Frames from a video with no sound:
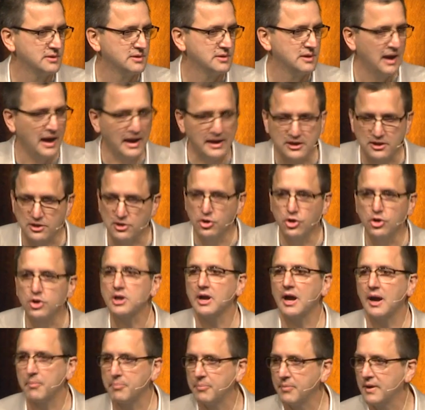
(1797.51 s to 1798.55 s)
I could look
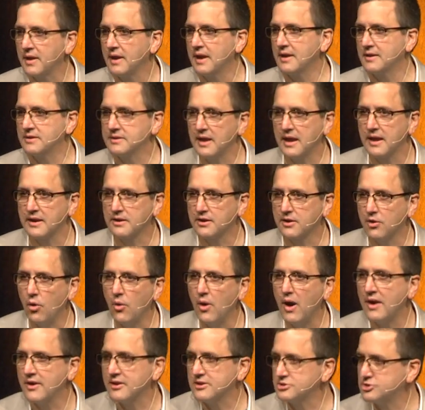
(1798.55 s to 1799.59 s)
up and go
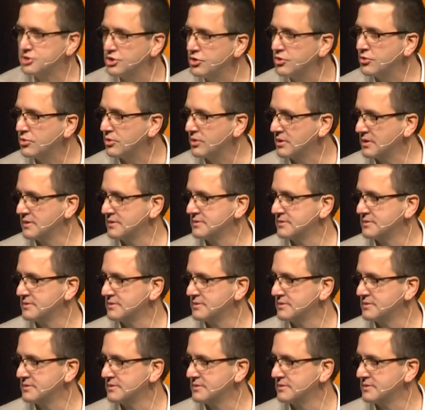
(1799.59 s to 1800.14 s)
out and do.